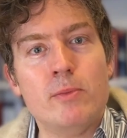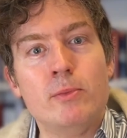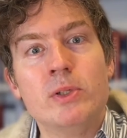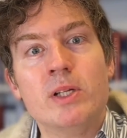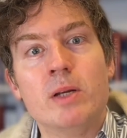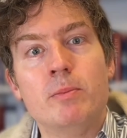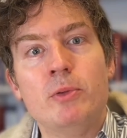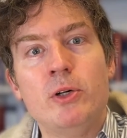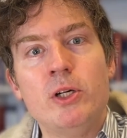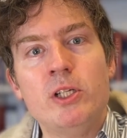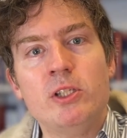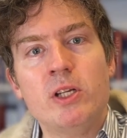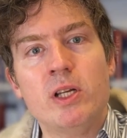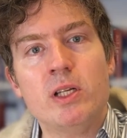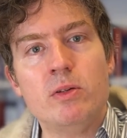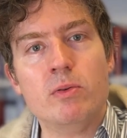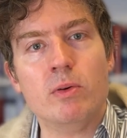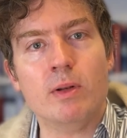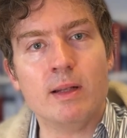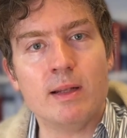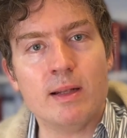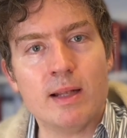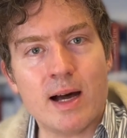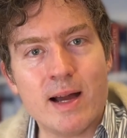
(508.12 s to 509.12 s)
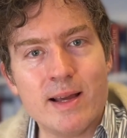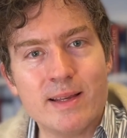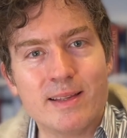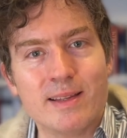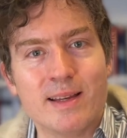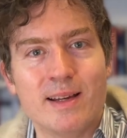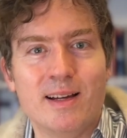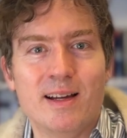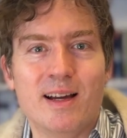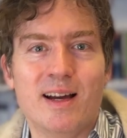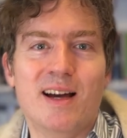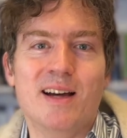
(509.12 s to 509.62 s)
I would appreciate your like
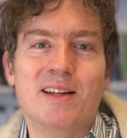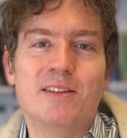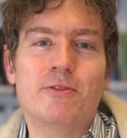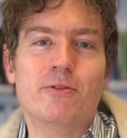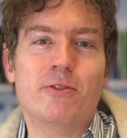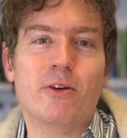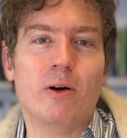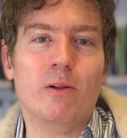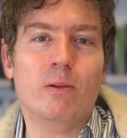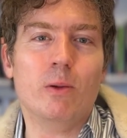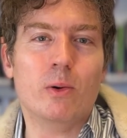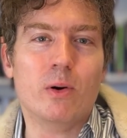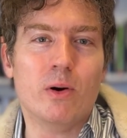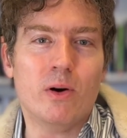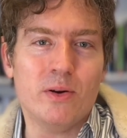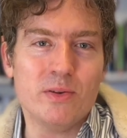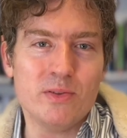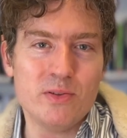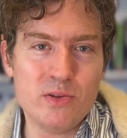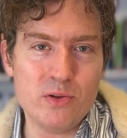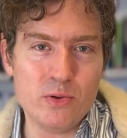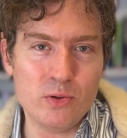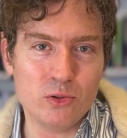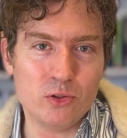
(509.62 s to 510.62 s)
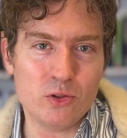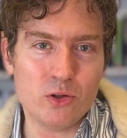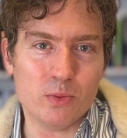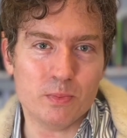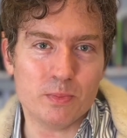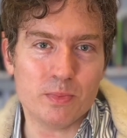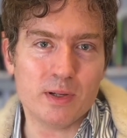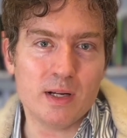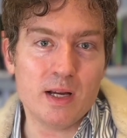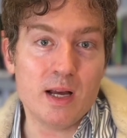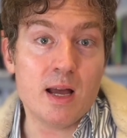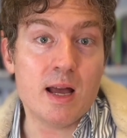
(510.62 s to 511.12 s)
and follow on
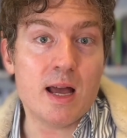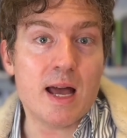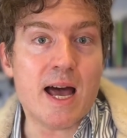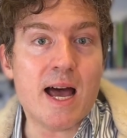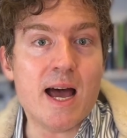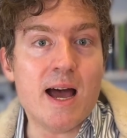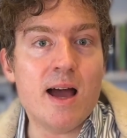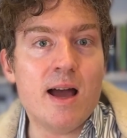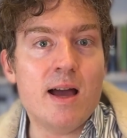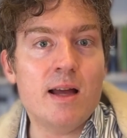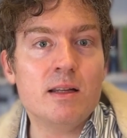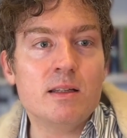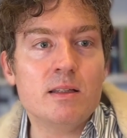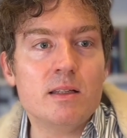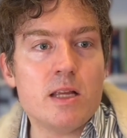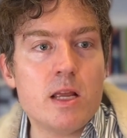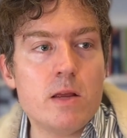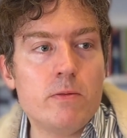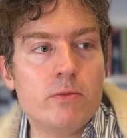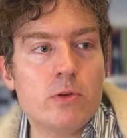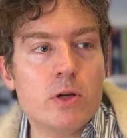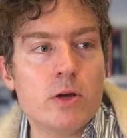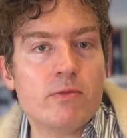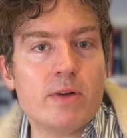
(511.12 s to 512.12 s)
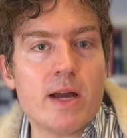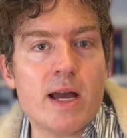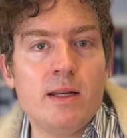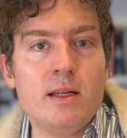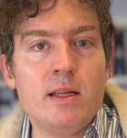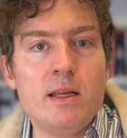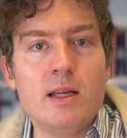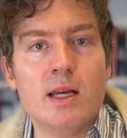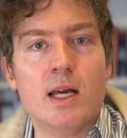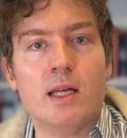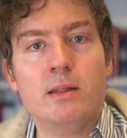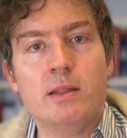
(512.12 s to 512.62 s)
YouTube. And if you have
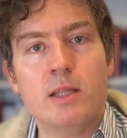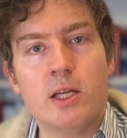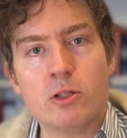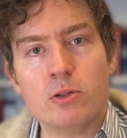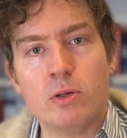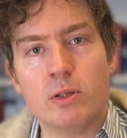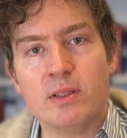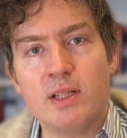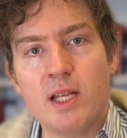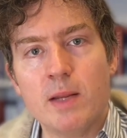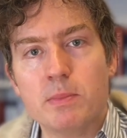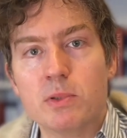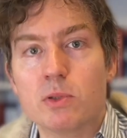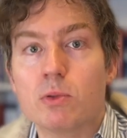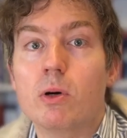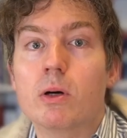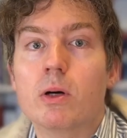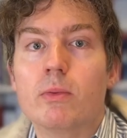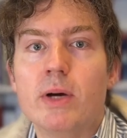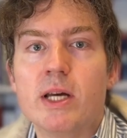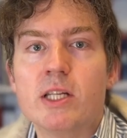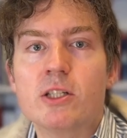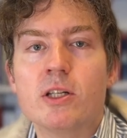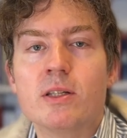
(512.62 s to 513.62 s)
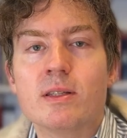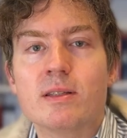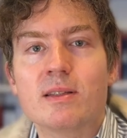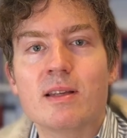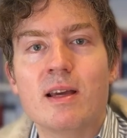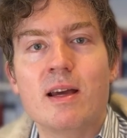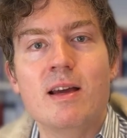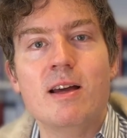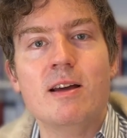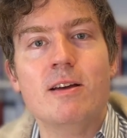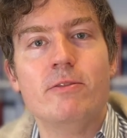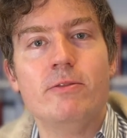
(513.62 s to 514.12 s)
any additional tips or
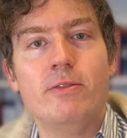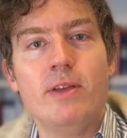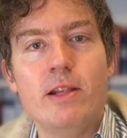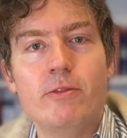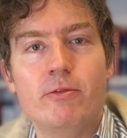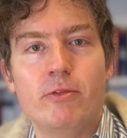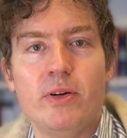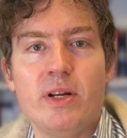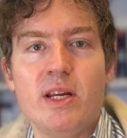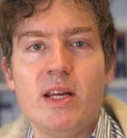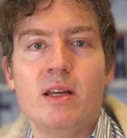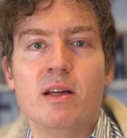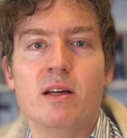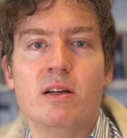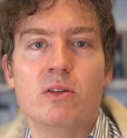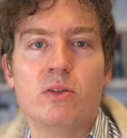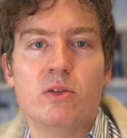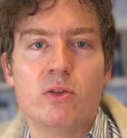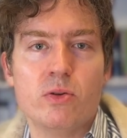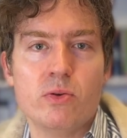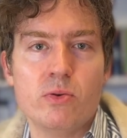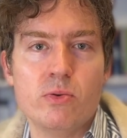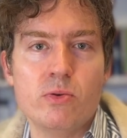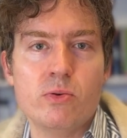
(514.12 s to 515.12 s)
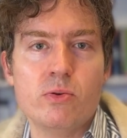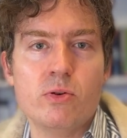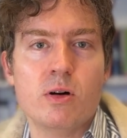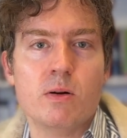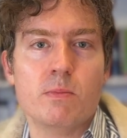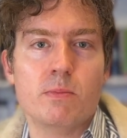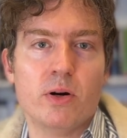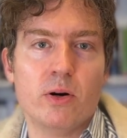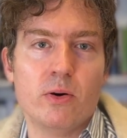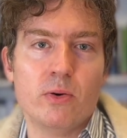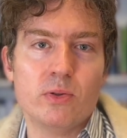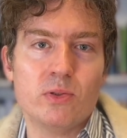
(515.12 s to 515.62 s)
questions, feel free
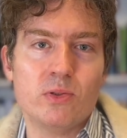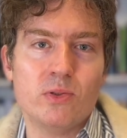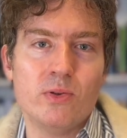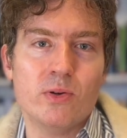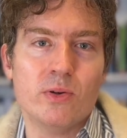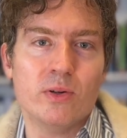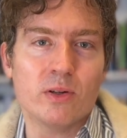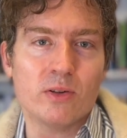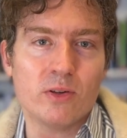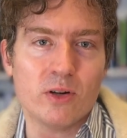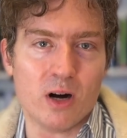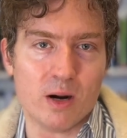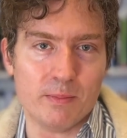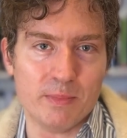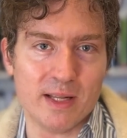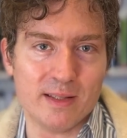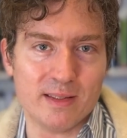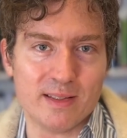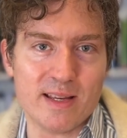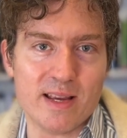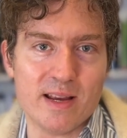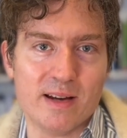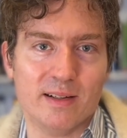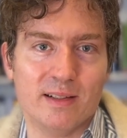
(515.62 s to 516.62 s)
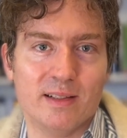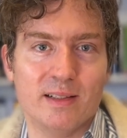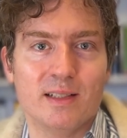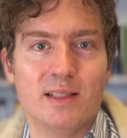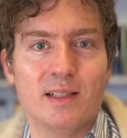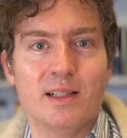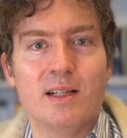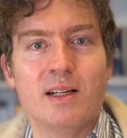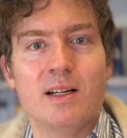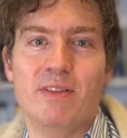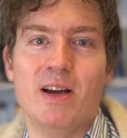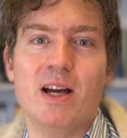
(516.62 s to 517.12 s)
to post your comment here.
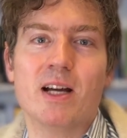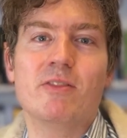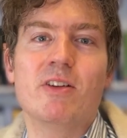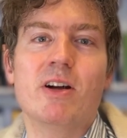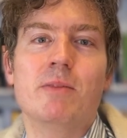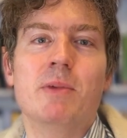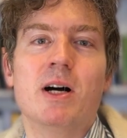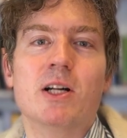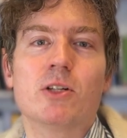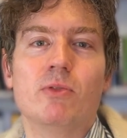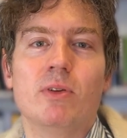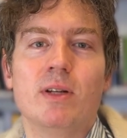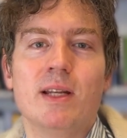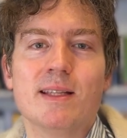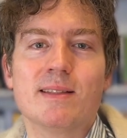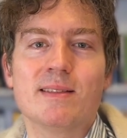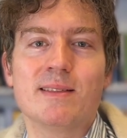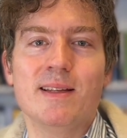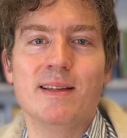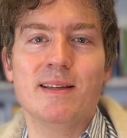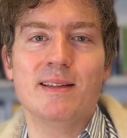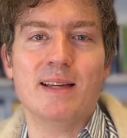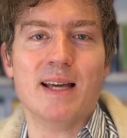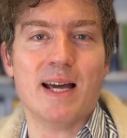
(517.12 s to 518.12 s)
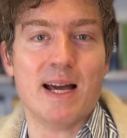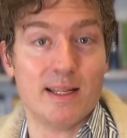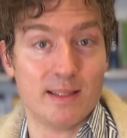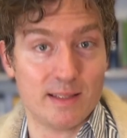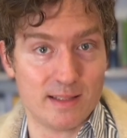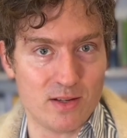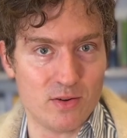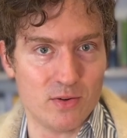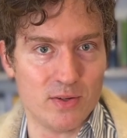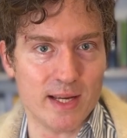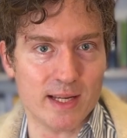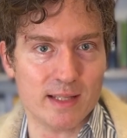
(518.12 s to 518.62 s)
Thank you very much for listening and
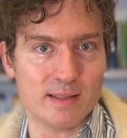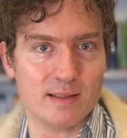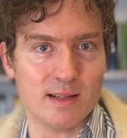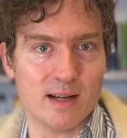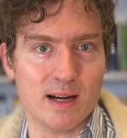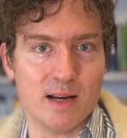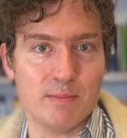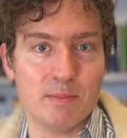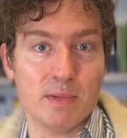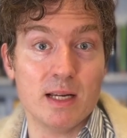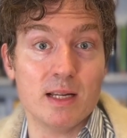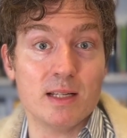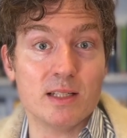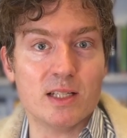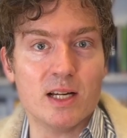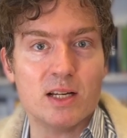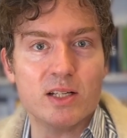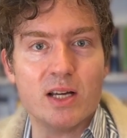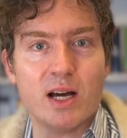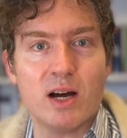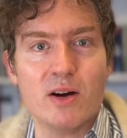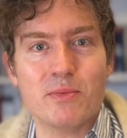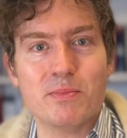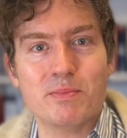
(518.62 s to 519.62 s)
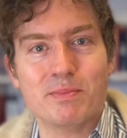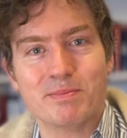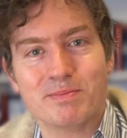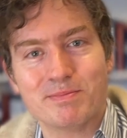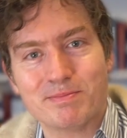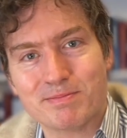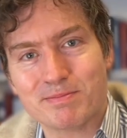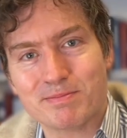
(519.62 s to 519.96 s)
see you next time. Ciao, ciao.